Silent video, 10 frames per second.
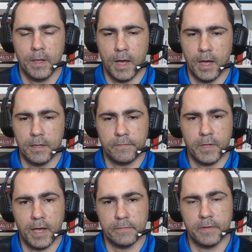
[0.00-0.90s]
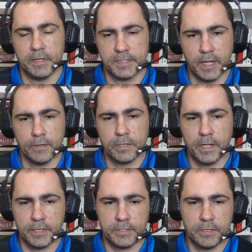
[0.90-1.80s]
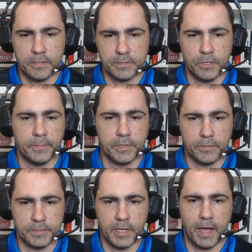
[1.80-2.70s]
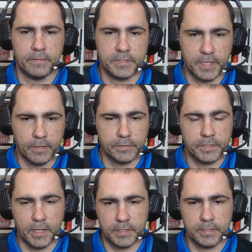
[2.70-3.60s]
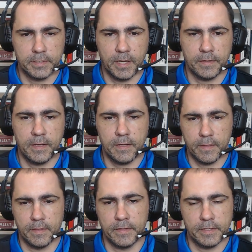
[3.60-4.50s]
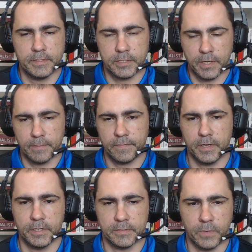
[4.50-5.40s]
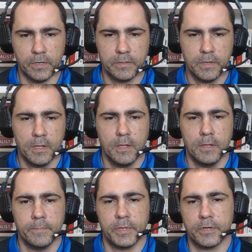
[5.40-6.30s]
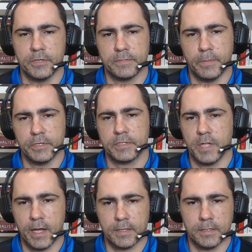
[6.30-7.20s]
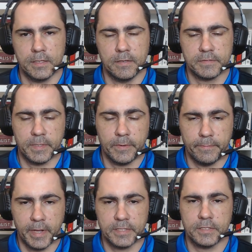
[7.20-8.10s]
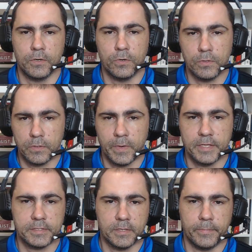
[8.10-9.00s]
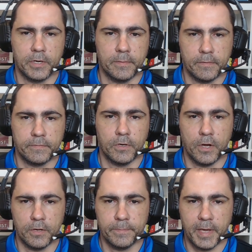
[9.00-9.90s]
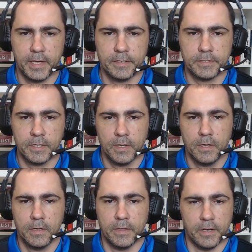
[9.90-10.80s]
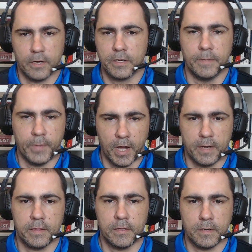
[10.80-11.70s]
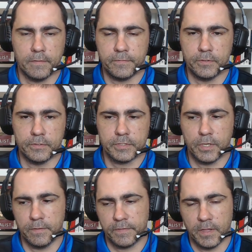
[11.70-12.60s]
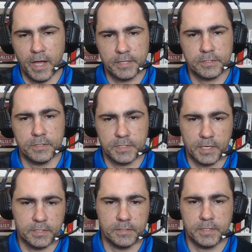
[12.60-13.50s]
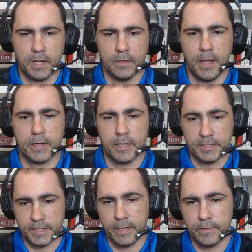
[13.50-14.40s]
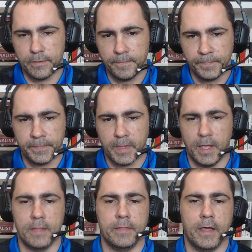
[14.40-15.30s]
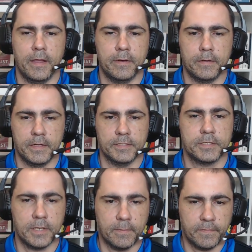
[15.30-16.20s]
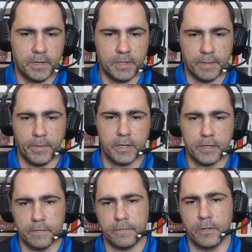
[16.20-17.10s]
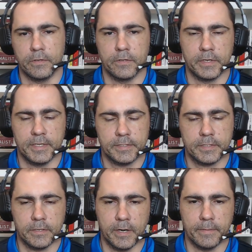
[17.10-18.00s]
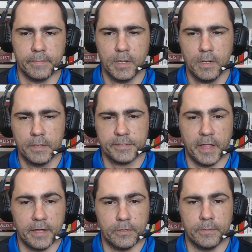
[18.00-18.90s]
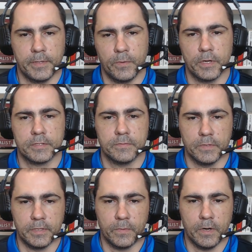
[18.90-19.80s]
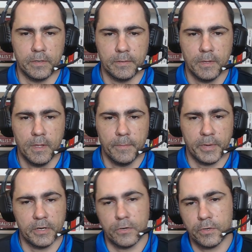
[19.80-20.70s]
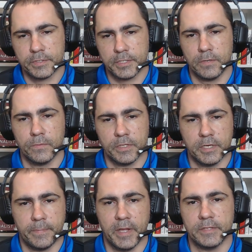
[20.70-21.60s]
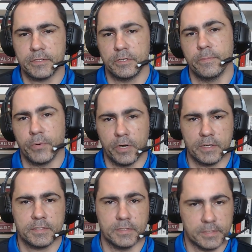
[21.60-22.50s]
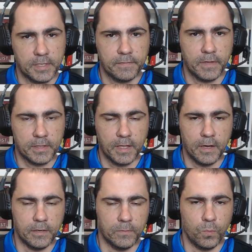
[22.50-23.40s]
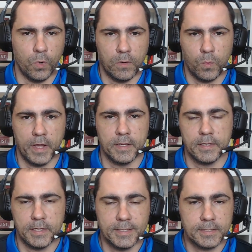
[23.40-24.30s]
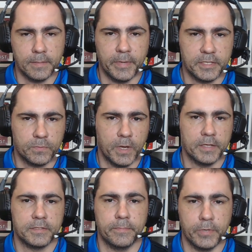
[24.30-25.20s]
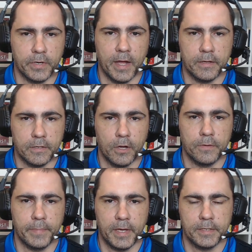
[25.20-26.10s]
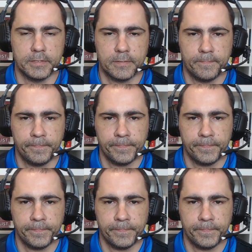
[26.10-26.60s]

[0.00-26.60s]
If you have a sale collection, normally good to have a sales collection down there, then the Instagram feed as well, because most likely if someone makes it all the way to the bottom of your homepage, they're not going to buy anything off you. So if the last 2 sections are like a sale and then Instagram feed, they might go follow you on Instagram. So that normally works really well. But it also really depends on your products and stuff like that, on what way is the best way to build out your homepage.